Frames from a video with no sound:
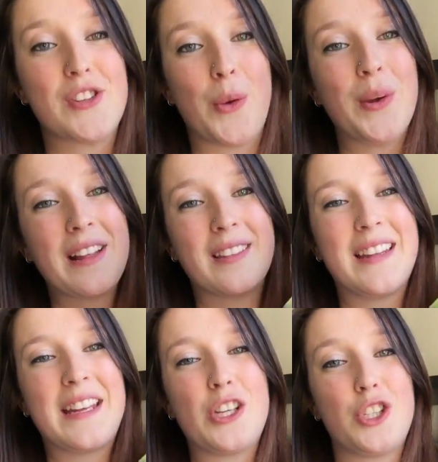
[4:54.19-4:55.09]
So
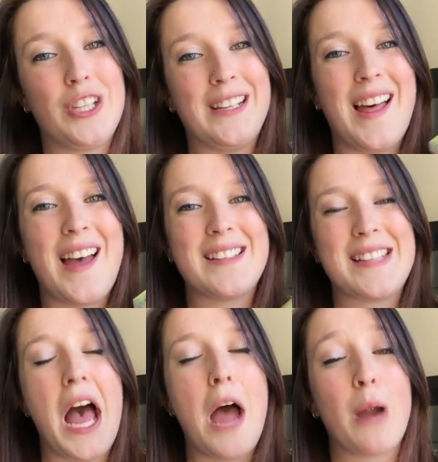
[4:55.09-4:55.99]
anything she likes,
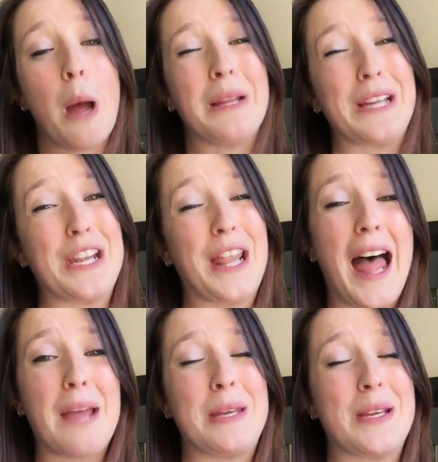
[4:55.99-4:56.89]
I'm probably gonna
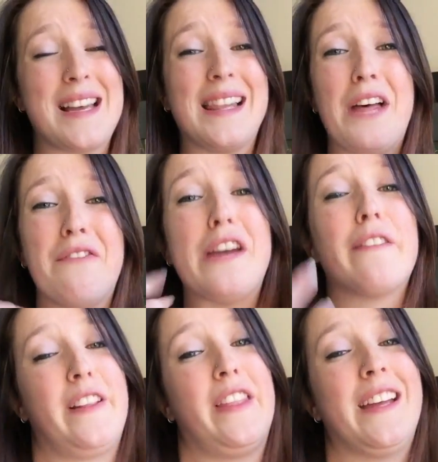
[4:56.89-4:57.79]
like because I love
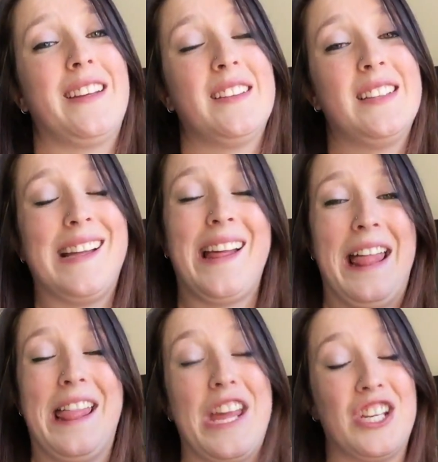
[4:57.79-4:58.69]
everything
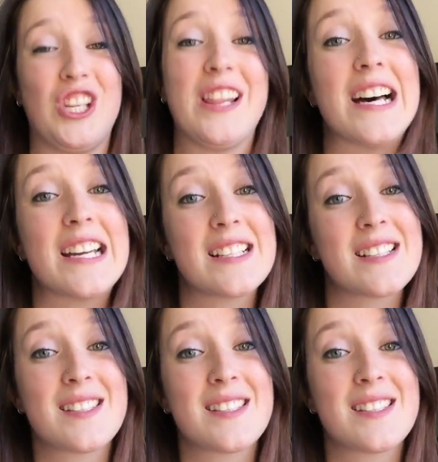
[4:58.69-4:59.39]
that she likes.